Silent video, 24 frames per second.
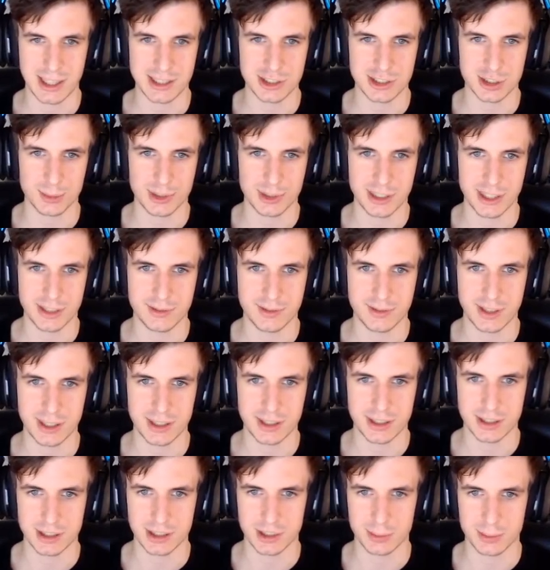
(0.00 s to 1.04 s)
some slight
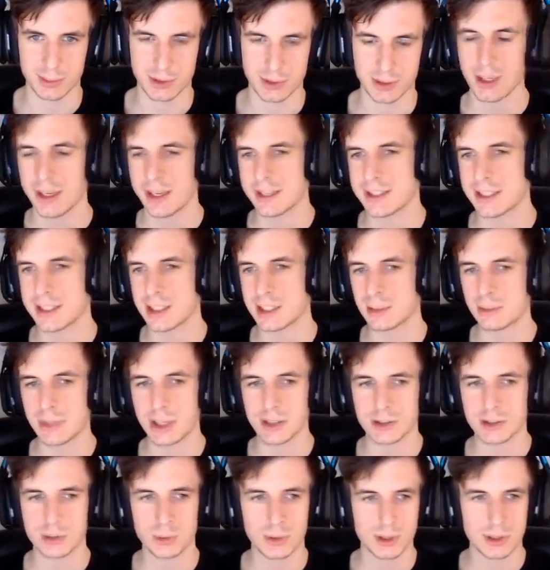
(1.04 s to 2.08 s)
variance, but it did
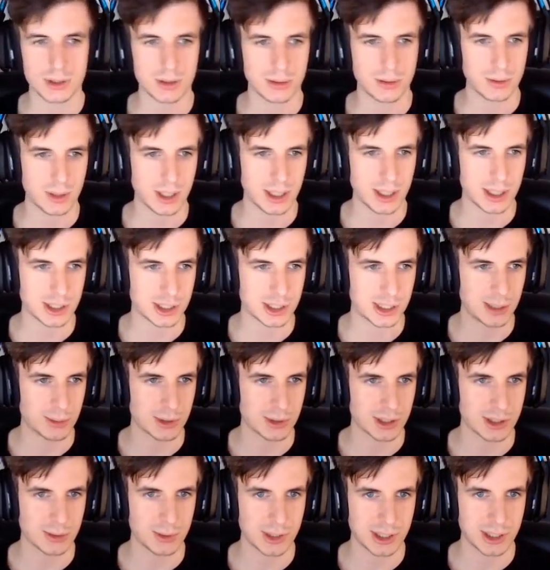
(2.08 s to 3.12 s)
about
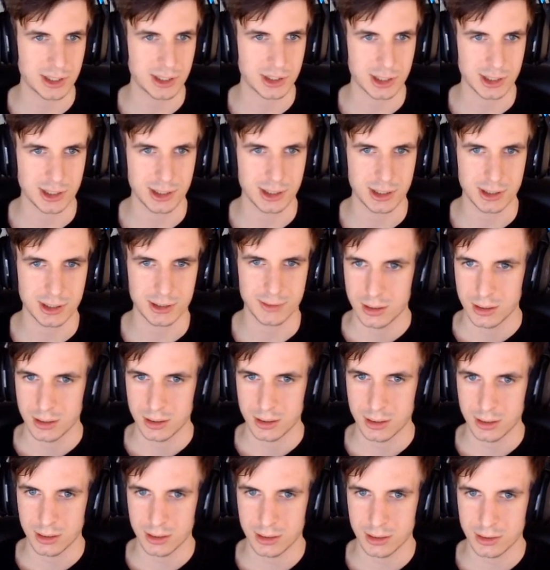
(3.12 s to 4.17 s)
actually, we can check here.
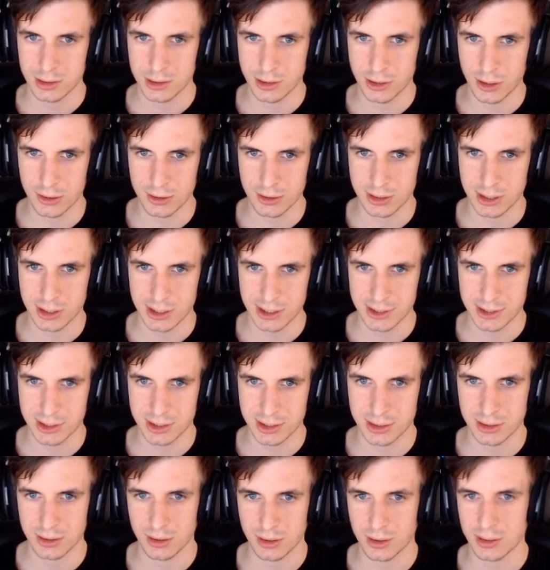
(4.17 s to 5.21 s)
The
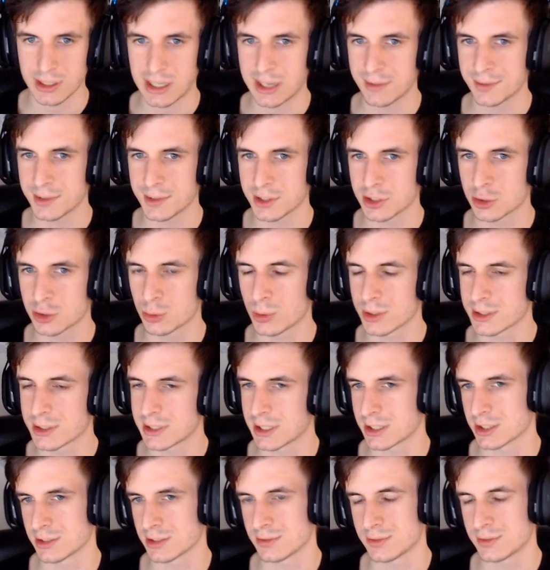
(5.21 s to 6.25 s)
non-crits, on average,
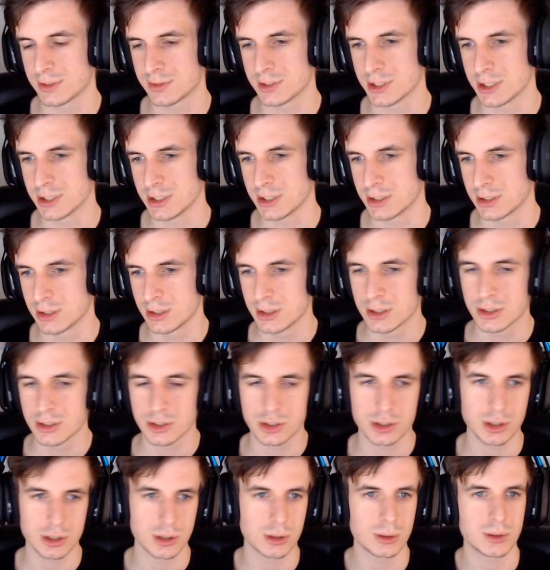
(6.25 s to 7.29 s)
1050.
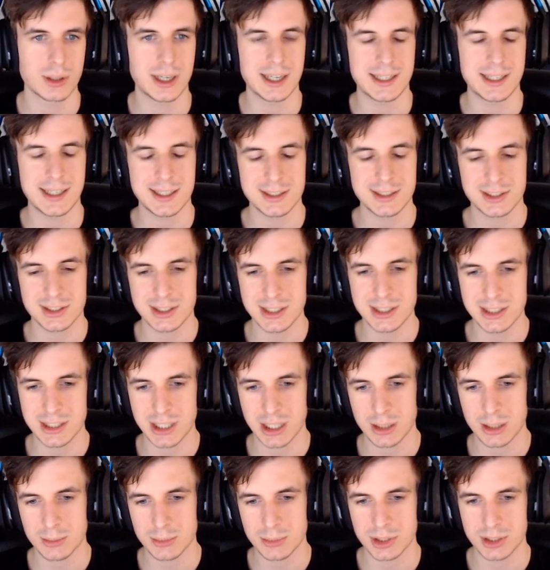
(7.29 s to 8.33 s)
So it hits 3
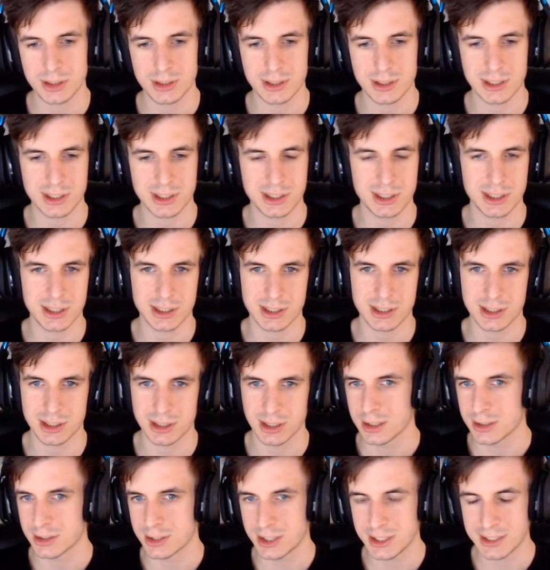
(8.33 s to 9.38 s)
times. This
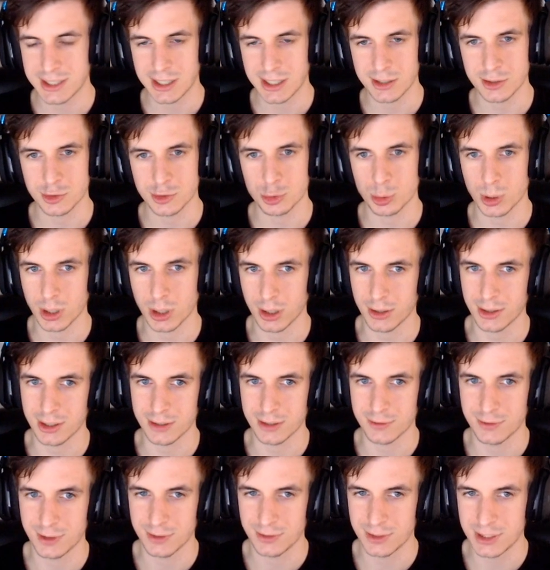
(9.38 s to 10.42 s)
is
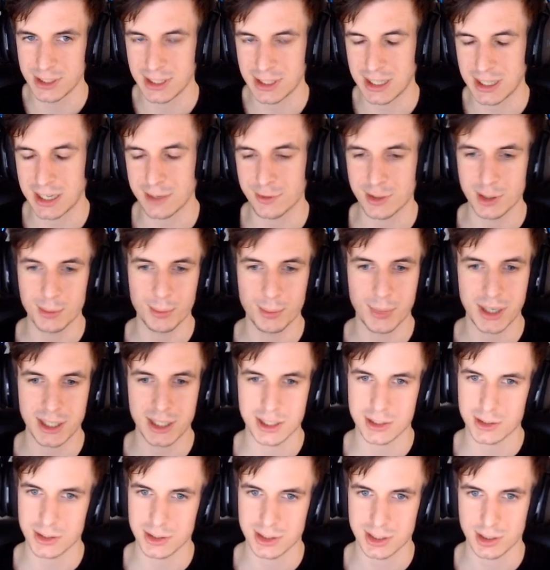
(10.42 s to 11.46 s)
3150 every
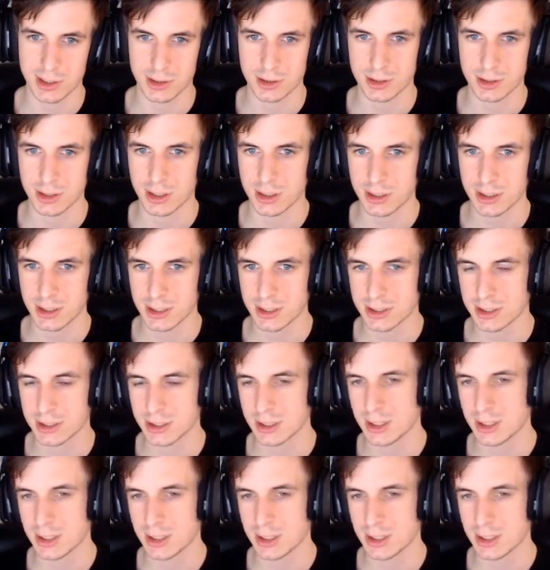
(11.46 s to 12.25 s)
minute on single target